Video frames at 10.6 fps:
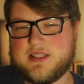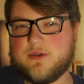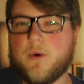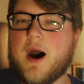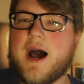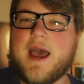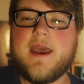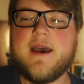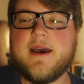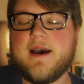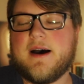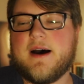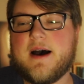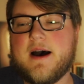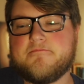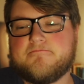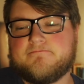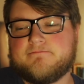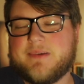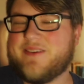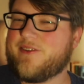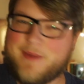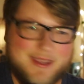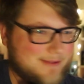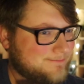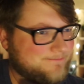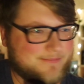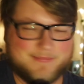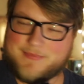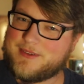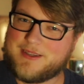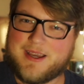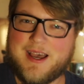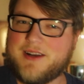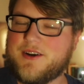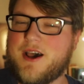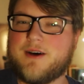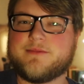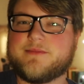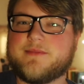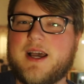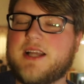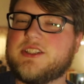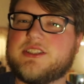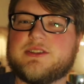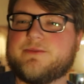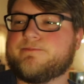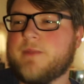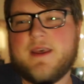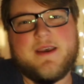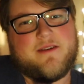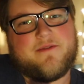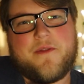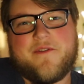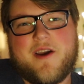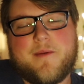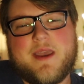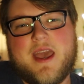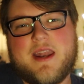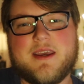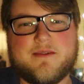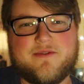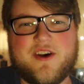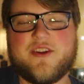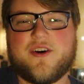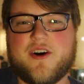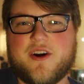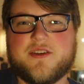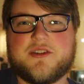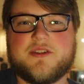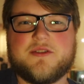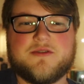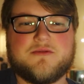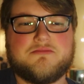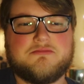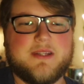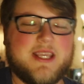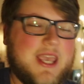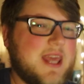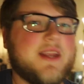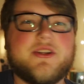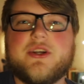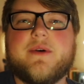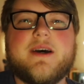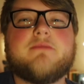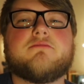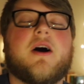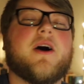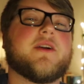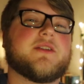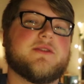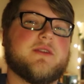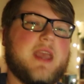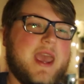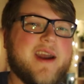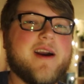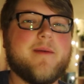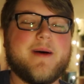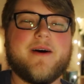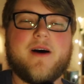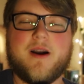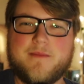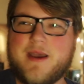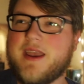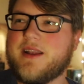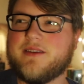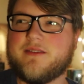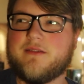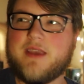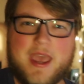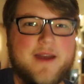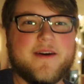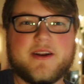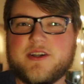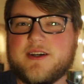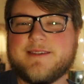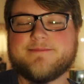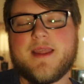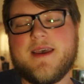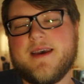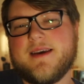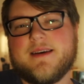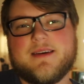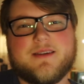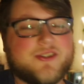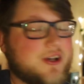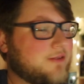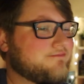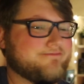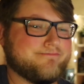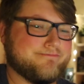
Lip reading: see why. But for me, I don't know. I just, from the very beginning, found it hard to get into it, hard to care about our main character. So